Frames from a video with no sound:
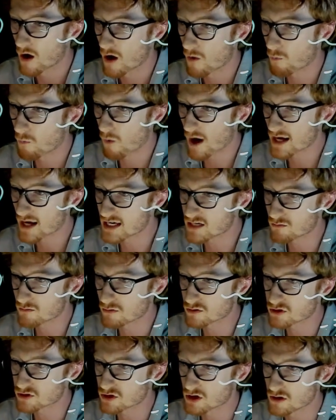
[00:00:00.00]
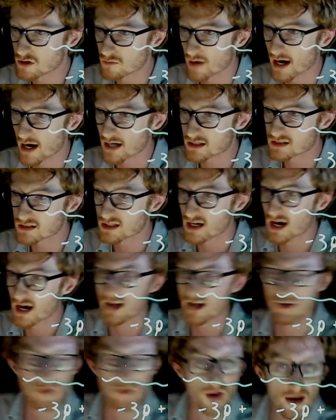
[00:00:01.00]
y equals 2x and you
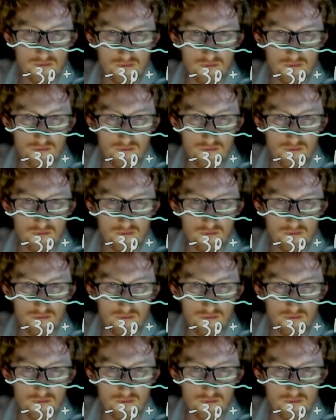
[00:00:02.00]
don't have a